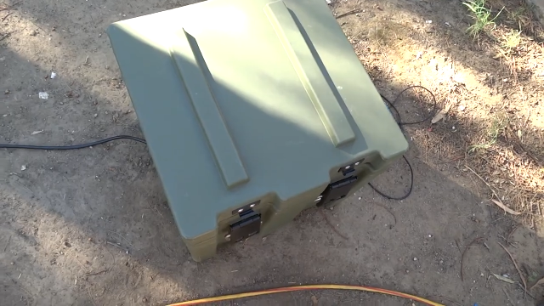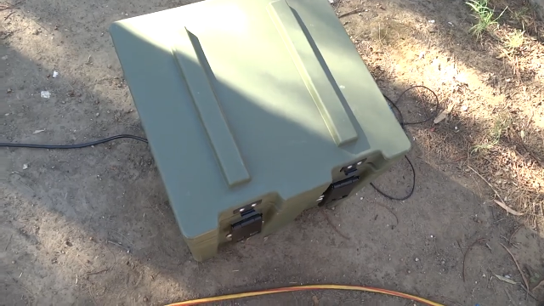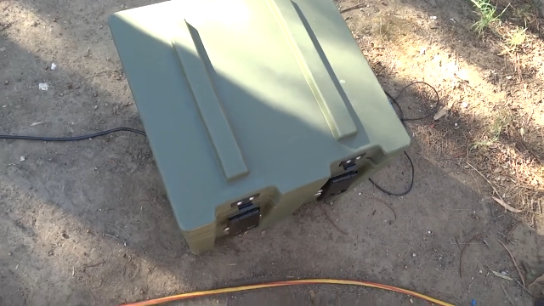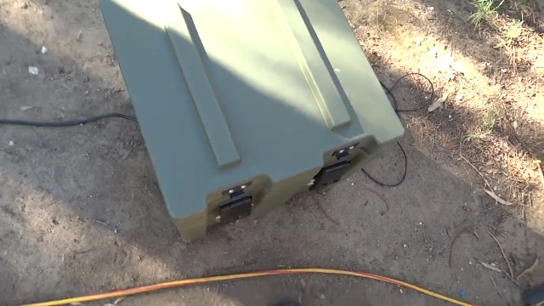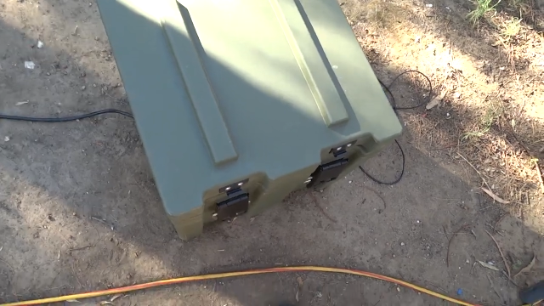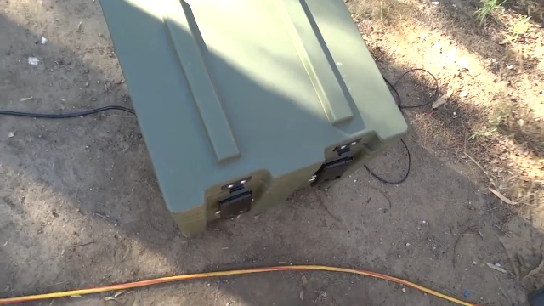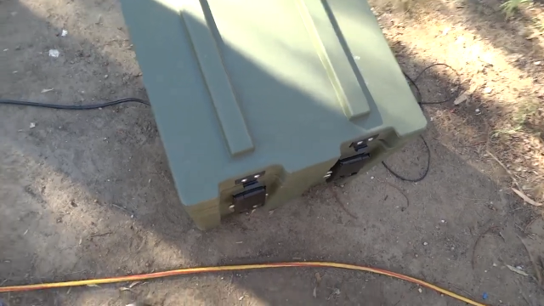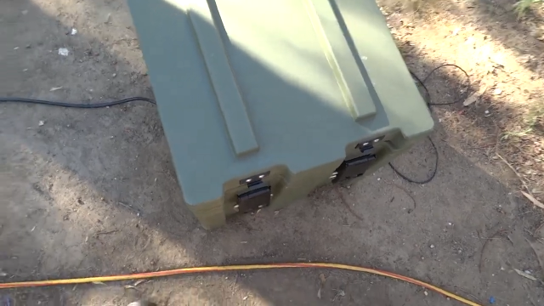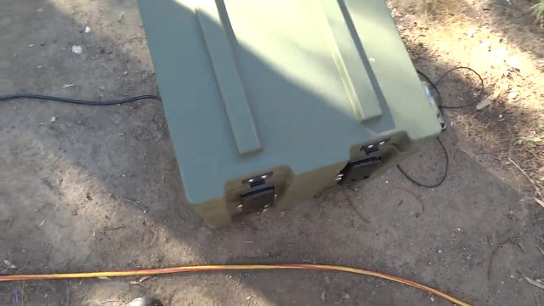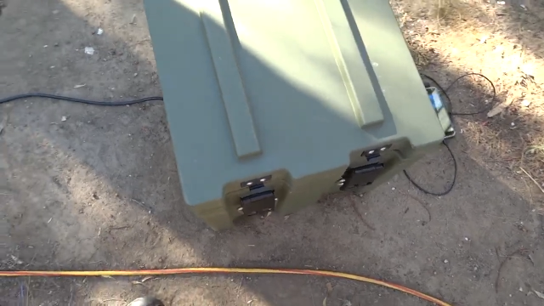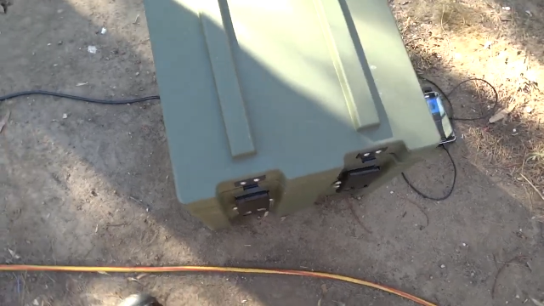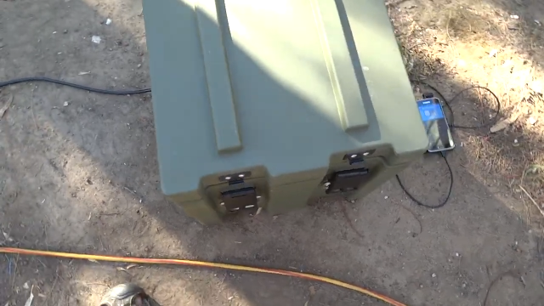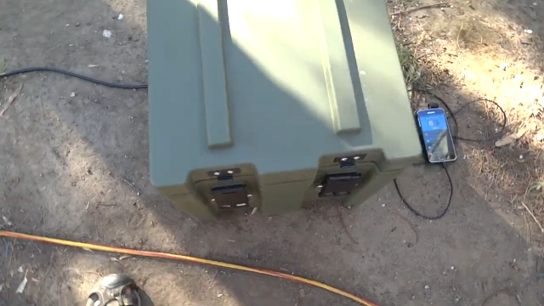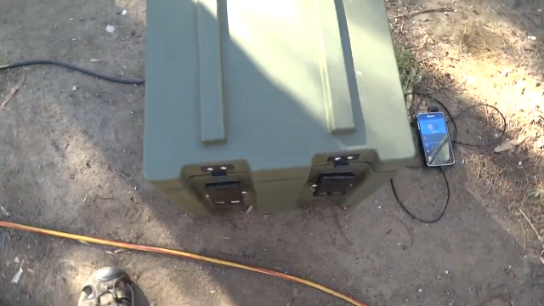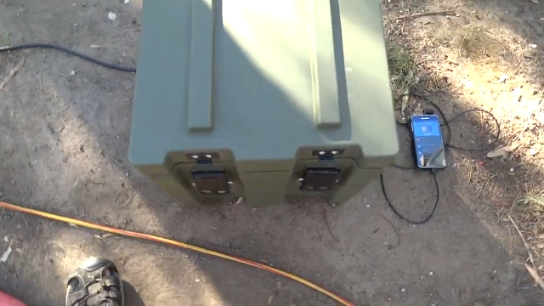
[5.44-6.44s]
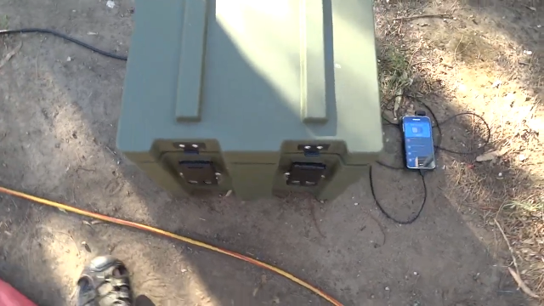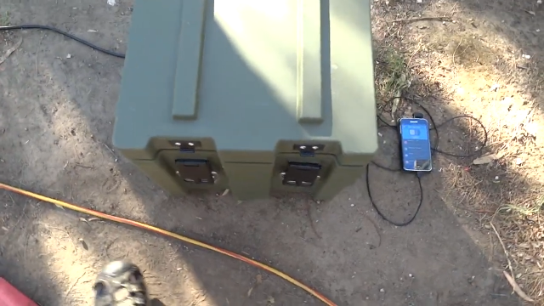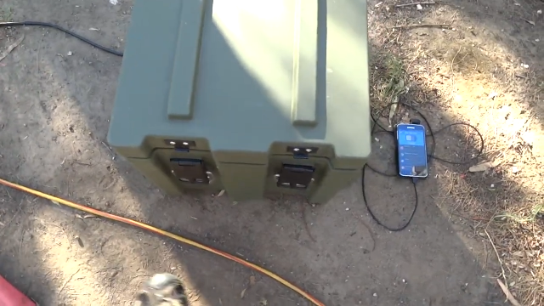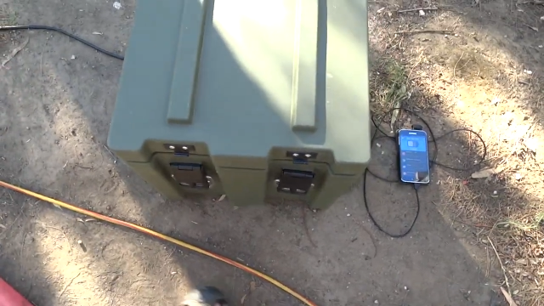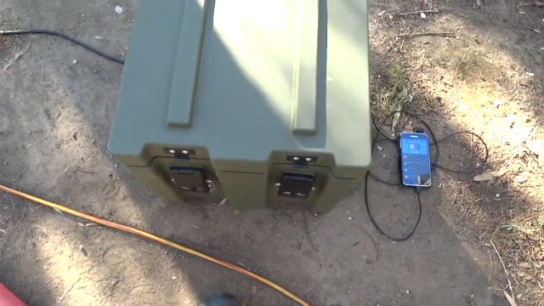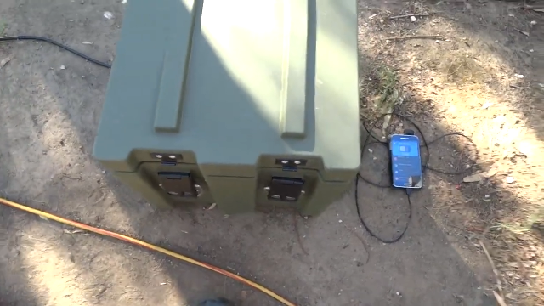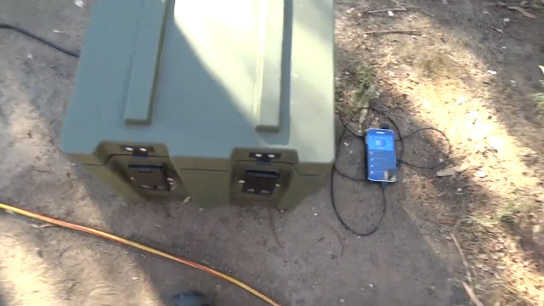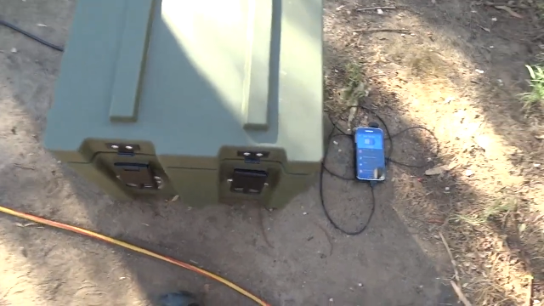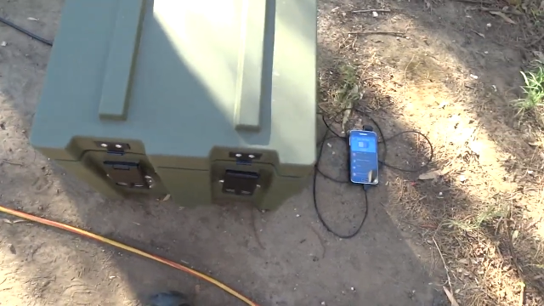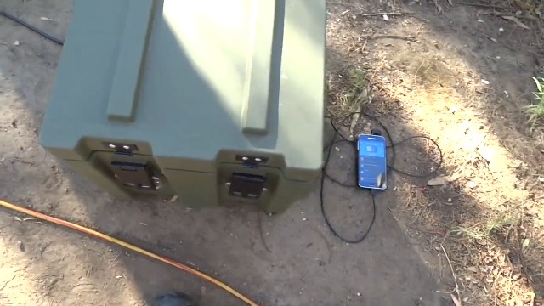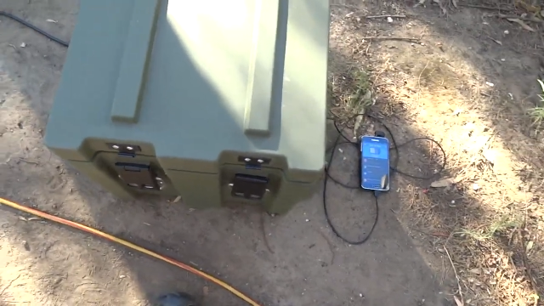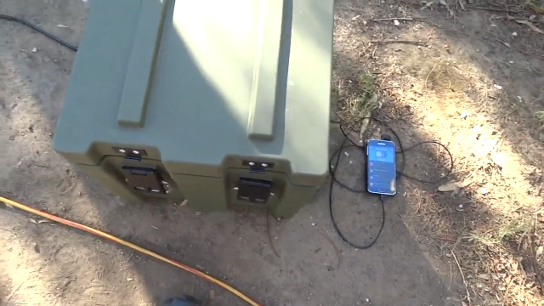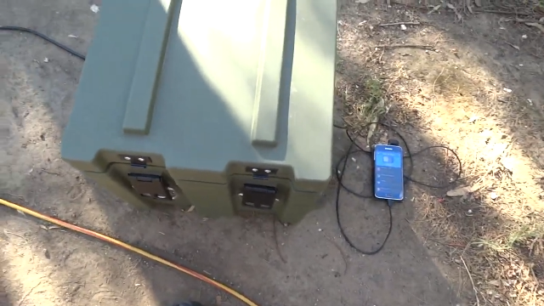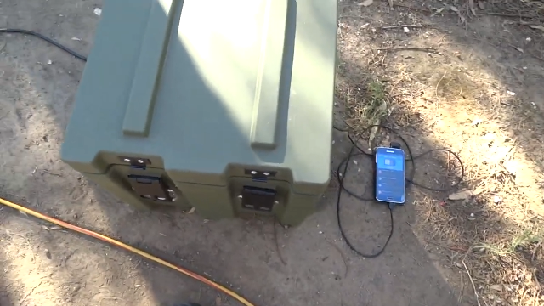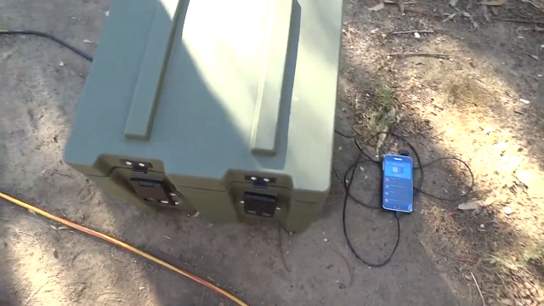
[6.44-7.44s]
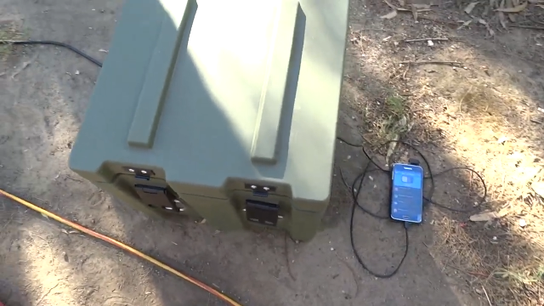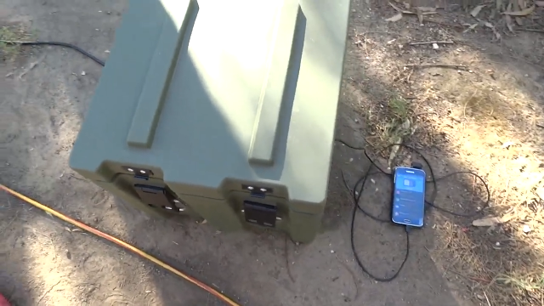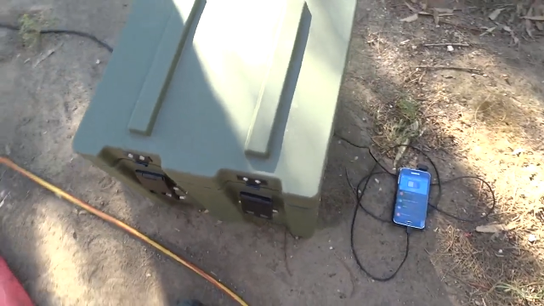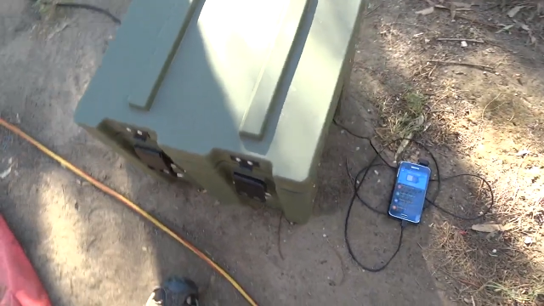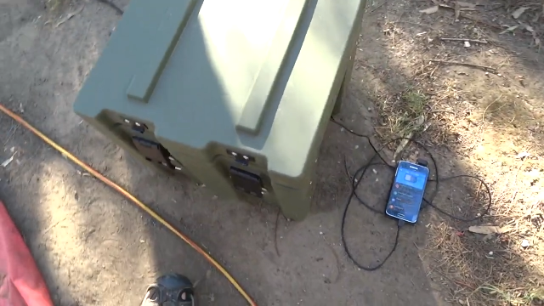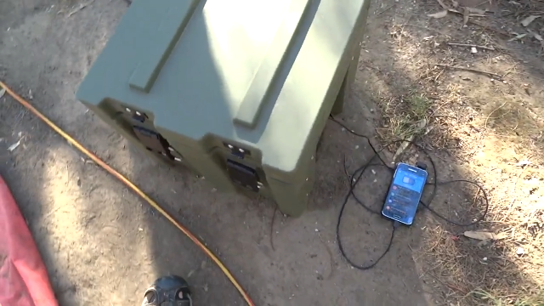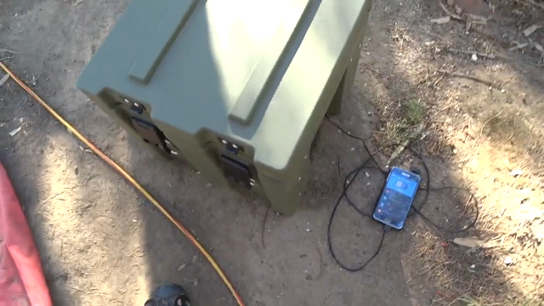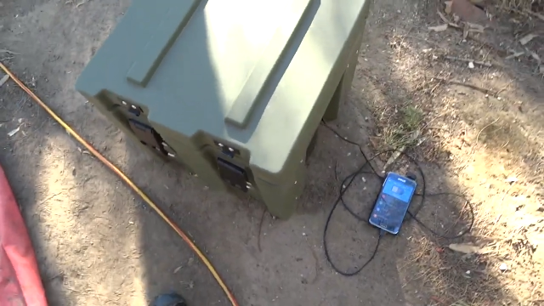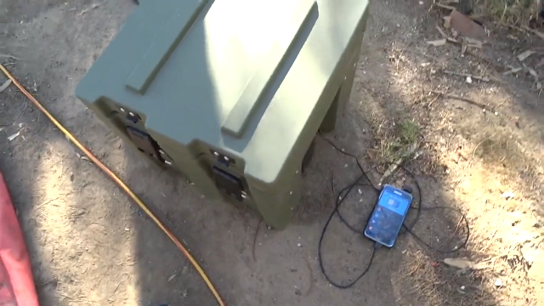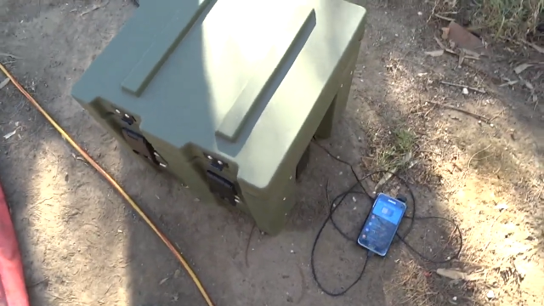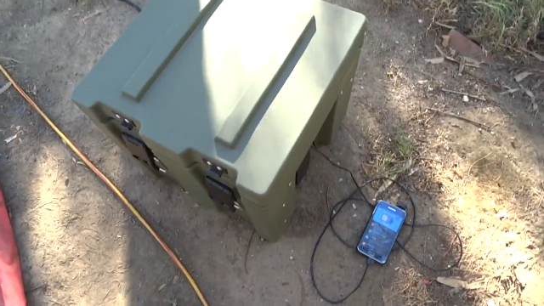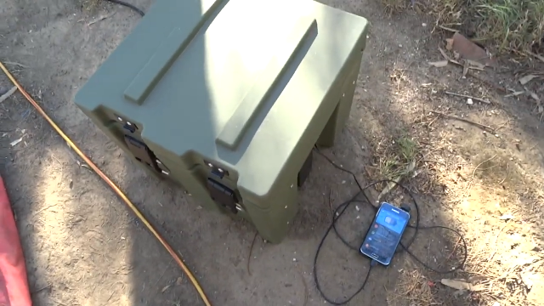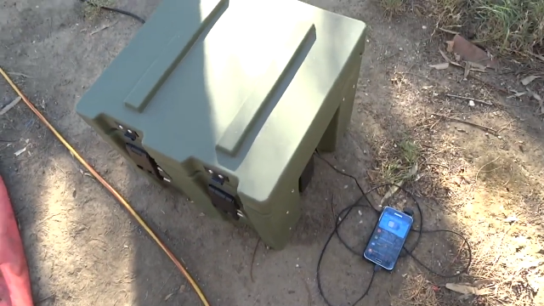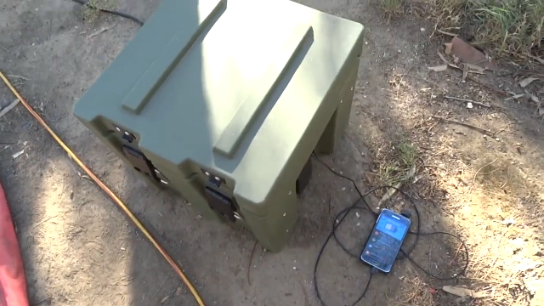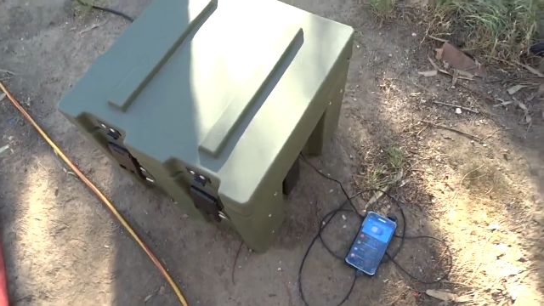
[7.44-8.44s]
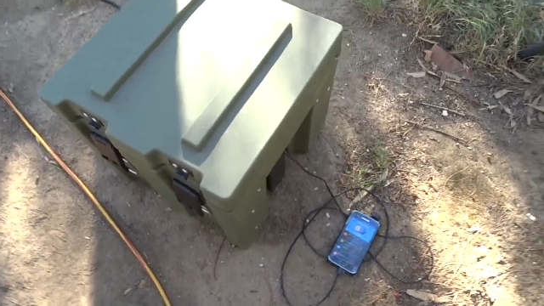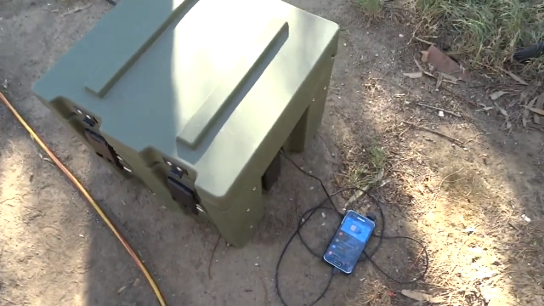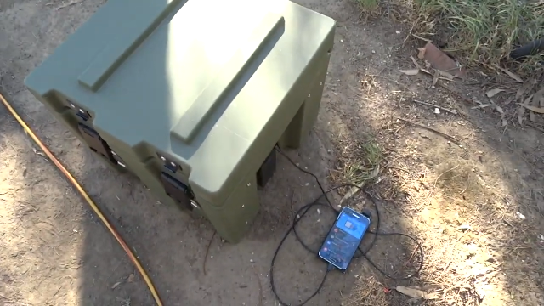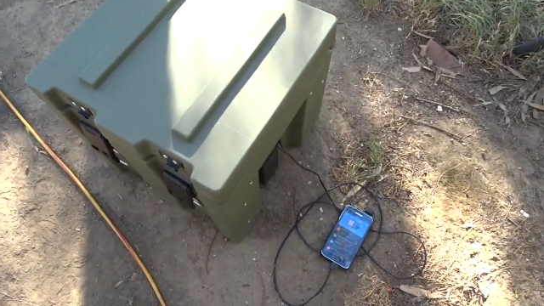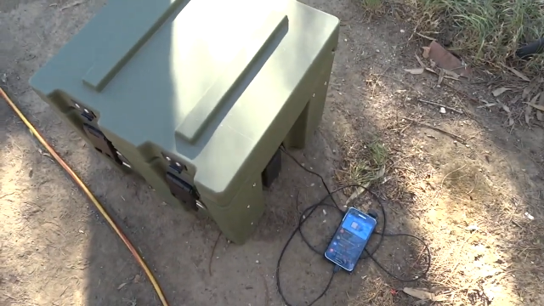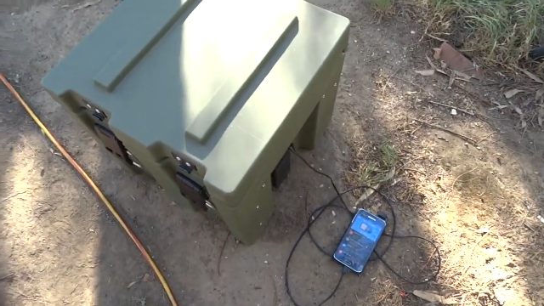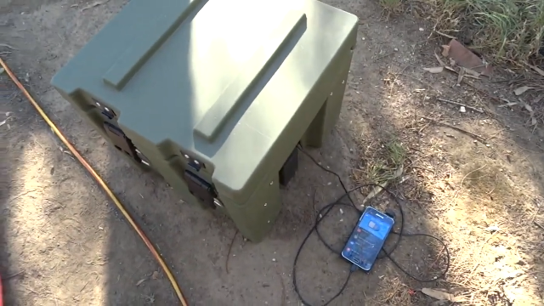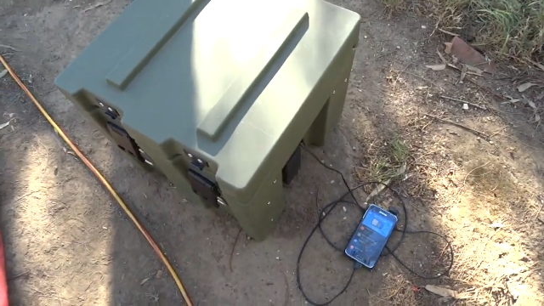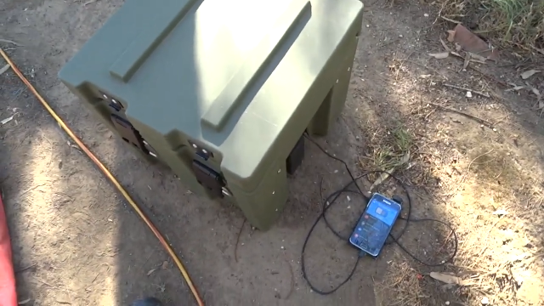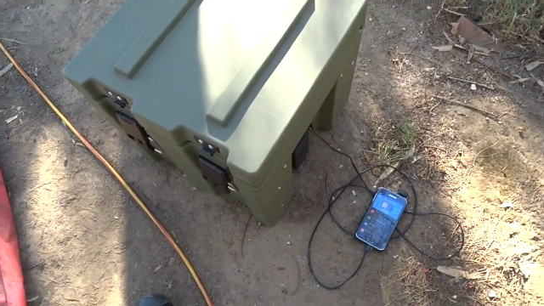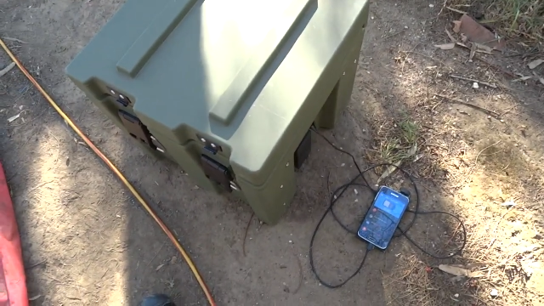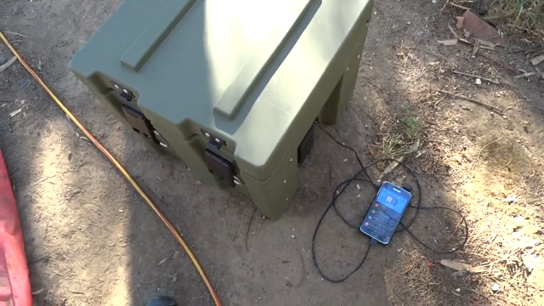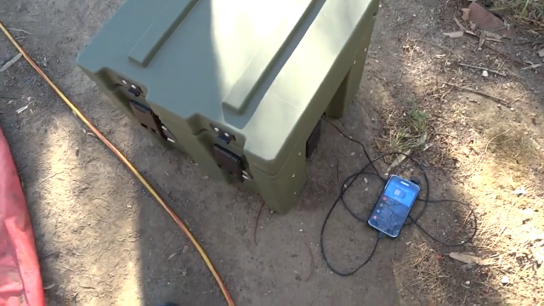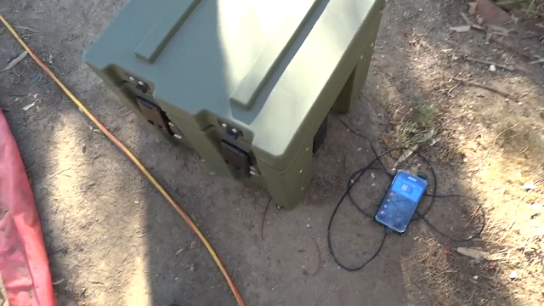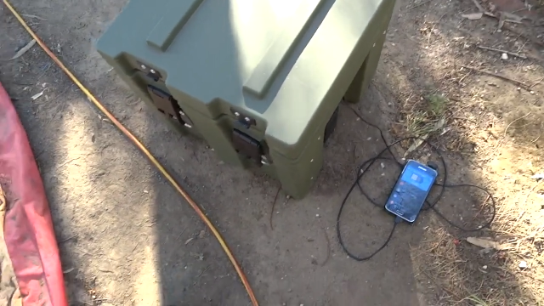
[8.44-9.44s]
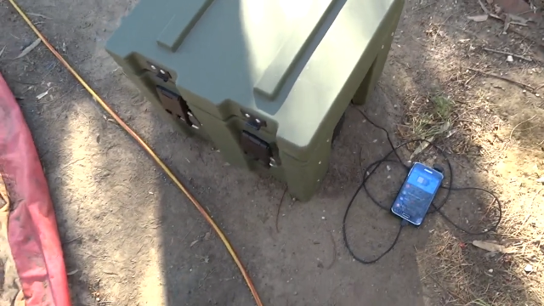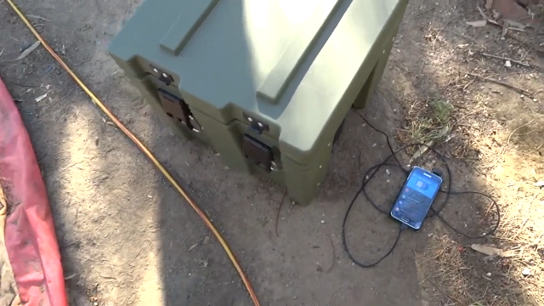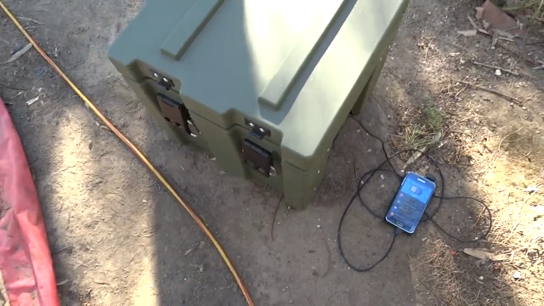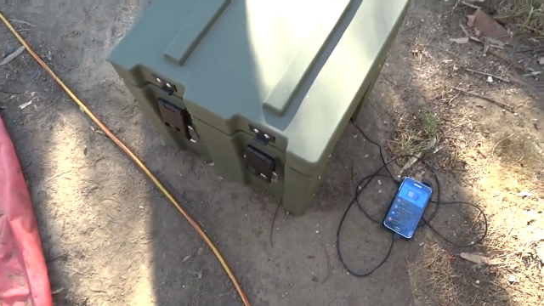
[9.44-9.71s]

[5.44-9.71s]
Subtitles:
Nobody's mouth can be seen.